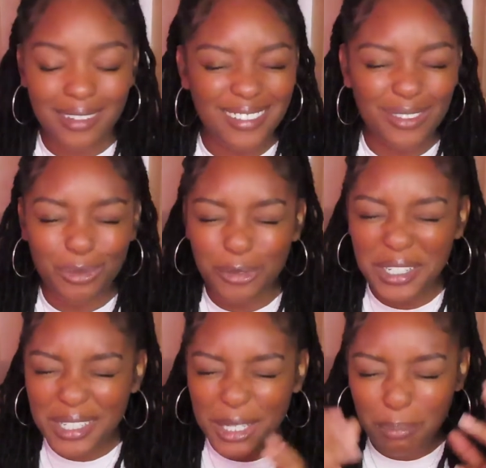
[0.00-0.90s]

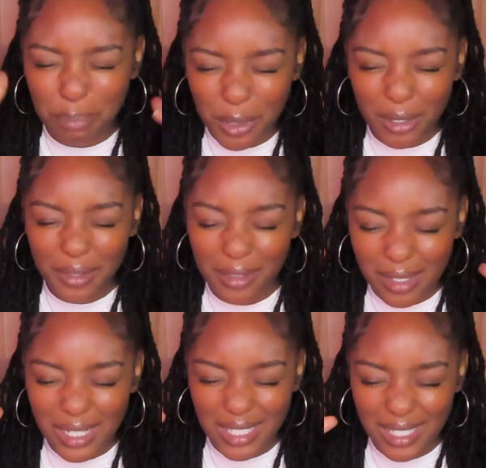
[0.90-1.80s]
really birth
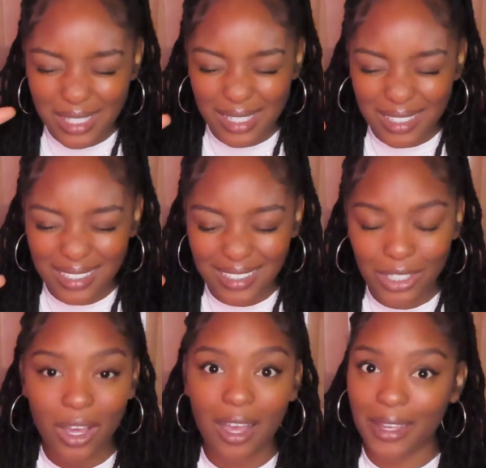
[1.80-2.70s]
this.
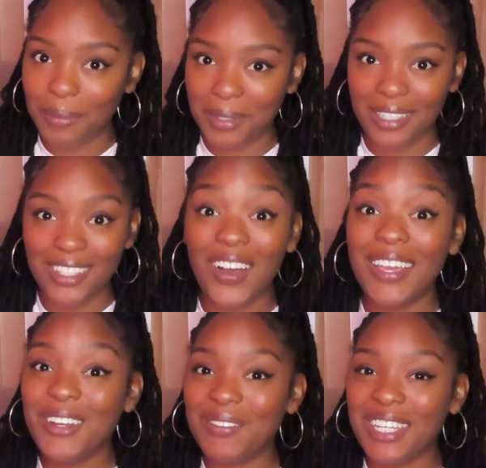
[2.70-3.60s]
Y'all hear me,
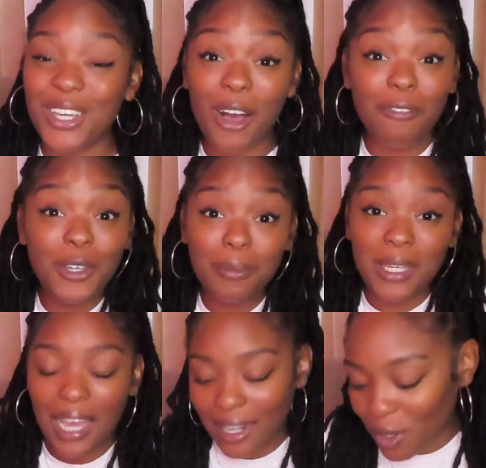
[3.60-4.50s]
y'all feel
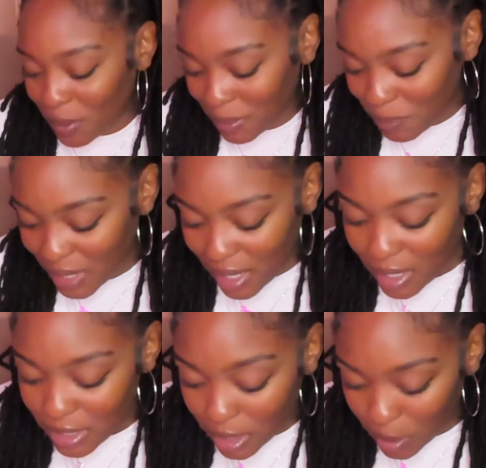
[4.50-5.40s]
me, I know it.
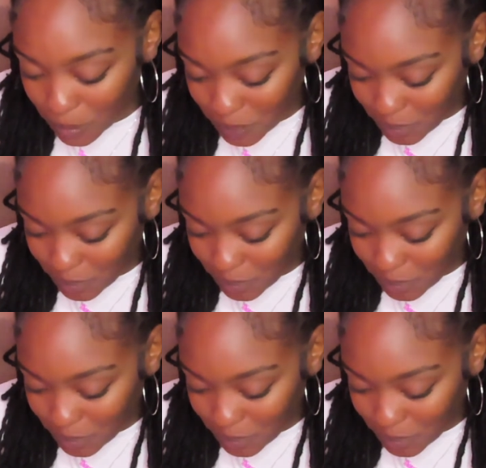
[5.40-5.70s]
So